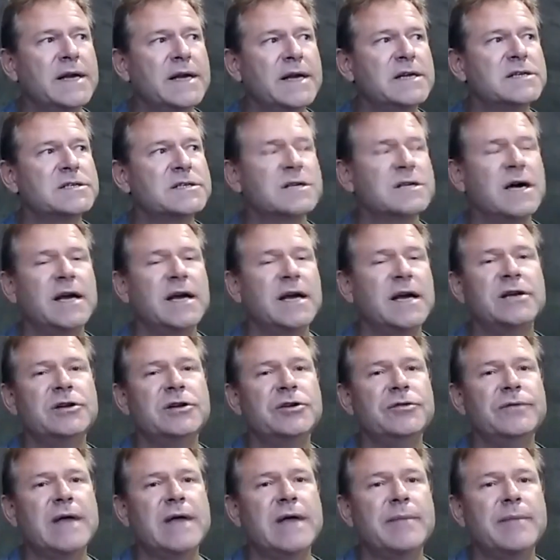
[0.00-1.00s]
I decided to
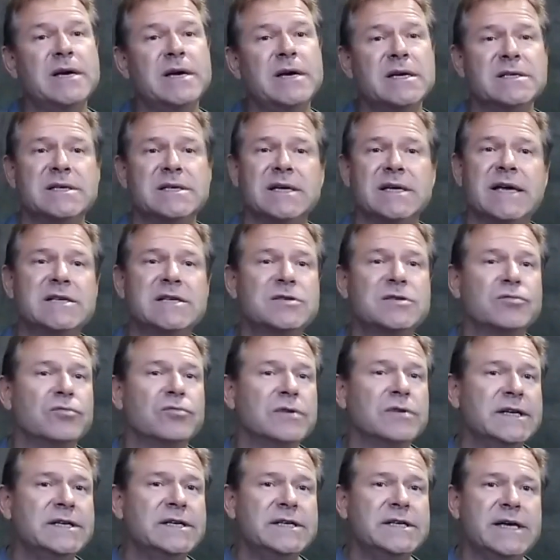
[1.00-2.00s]
do that because it gets
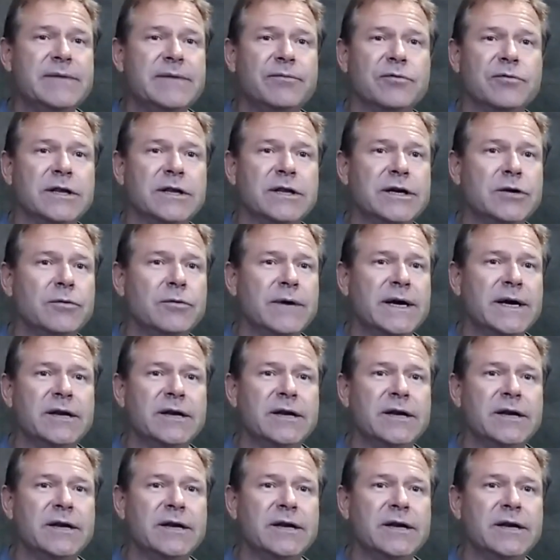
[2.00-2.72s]
really deep really quick.